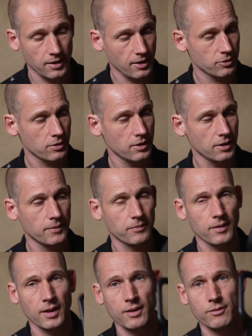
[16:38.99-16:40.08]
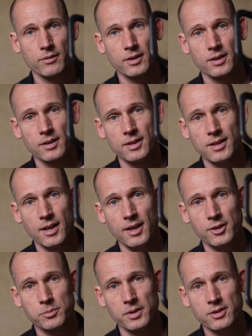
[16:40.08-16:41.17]
I actually have uh, the
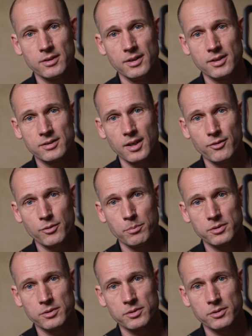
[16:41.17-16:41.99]
A switch in the safe